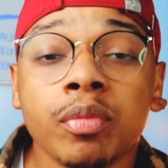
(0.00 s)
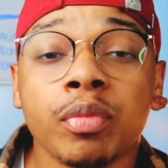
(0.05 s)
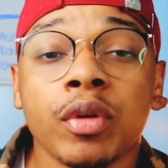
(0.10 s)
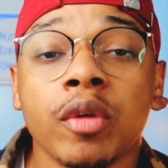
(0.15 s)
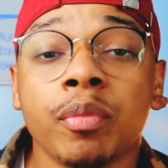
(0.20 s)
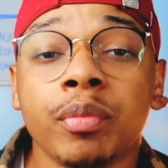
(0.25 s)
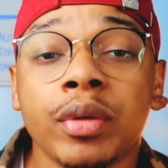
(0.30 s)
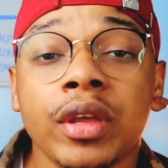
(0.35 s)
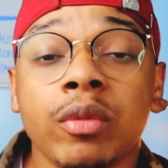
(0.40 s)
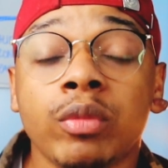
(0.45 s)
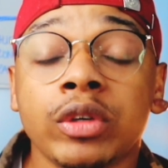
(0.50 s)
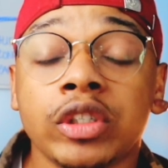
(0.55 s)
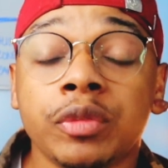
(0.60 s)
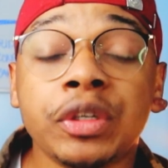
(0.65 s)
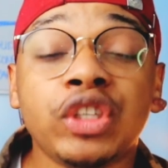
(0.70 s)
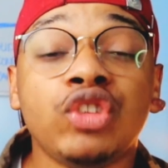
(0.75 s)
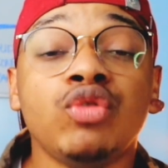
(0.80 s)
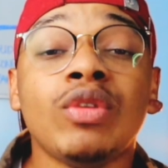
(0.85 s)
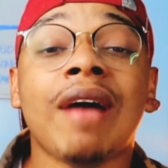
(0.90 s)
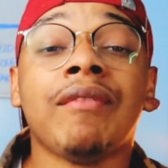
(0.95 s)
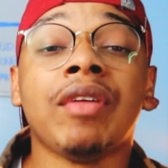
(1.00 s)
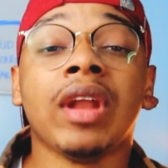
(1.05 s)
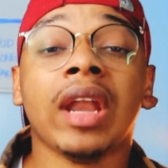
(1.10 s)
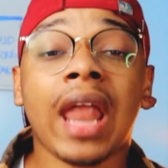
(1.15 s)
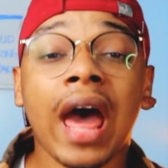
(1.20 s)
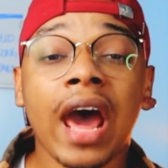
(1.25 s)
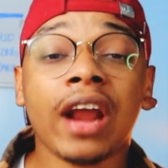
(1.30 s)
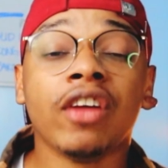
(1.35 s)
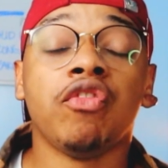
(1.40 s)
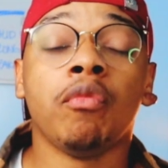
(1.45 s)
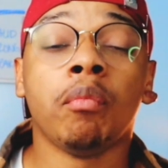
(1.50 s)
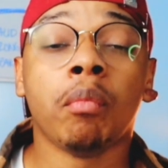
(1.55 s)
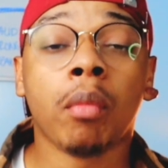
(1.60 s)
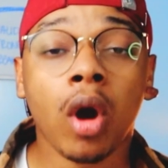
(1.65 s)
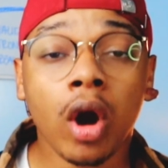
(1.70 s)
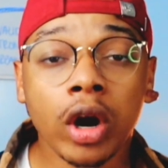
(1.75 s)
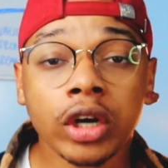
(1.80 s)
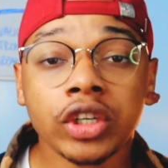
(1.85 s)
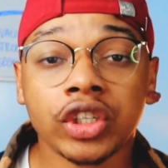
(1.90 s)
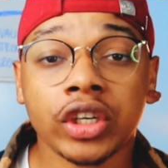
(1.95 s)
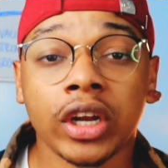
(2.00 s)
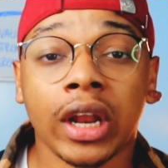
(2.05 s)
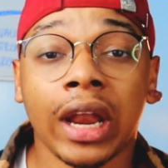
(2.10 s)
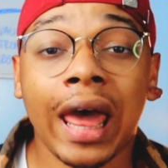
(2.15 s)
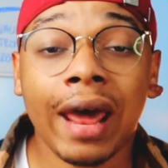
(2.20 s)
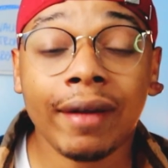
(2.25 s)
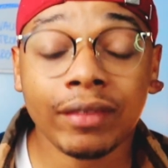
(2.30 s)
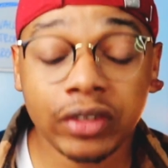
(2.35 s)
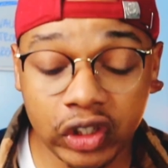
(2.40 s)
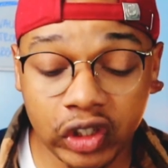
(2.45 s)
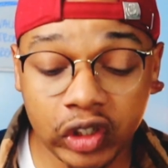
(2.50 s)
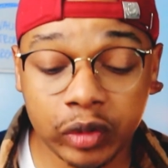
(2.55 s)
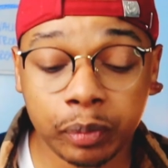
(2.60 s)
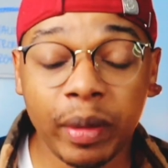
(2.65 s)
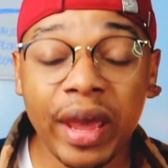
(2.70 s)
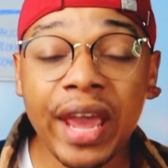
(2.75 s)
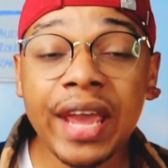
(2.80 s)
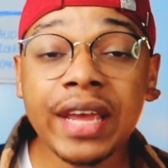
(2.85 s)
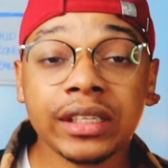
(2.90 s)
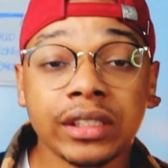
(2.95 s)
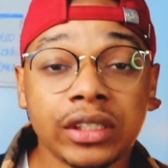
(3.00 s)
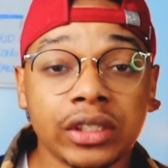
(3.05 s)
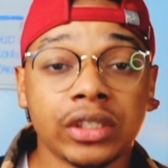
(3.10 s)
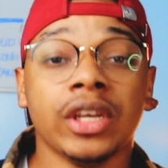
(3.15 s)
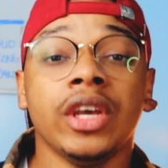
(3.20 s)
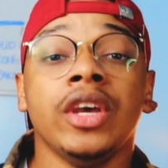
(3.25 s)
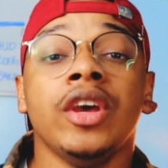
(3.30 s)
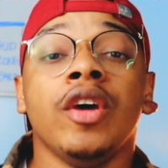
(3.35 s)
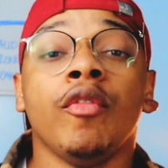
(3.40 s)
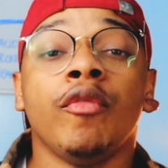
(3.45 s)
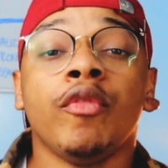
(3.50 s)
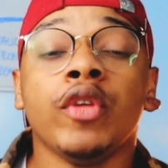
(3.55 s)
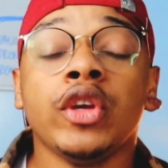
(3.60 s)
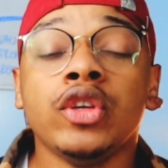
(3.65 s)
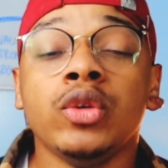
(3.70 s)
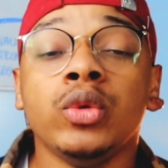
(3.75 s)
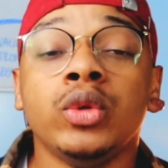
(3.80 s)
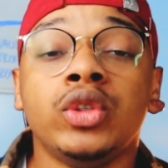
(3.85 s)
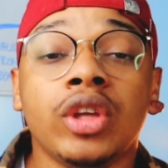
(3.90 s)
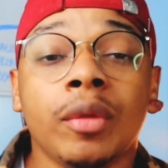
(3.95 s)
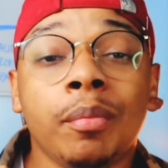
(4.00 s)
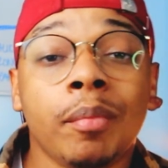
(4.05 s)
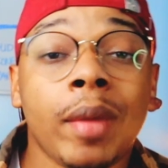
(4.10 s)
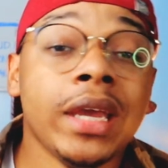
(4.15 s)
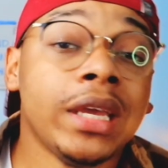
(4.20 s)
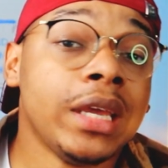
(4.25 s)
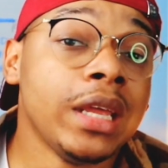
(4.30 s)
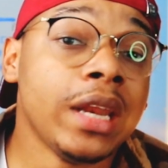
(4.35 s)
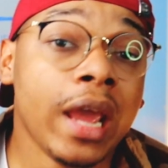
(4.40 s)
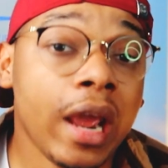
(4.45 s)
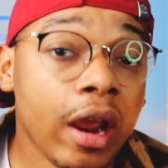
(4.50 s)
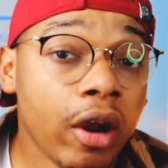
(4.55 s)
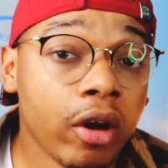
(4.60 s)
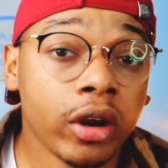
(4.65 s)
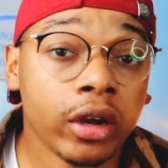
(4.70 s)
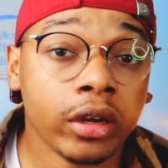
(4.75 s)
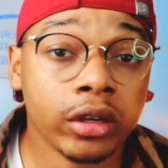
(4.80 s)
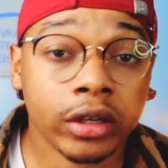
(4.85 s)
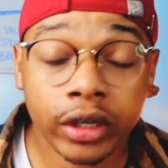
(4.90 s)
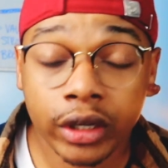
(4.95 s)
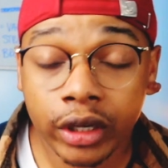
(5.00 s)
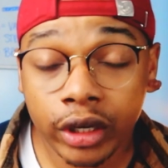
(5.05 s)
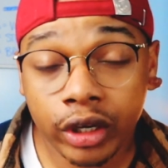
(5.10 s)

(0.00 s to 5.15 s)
per pip, which means you have a lot of margin, a lot of space for you to make an error,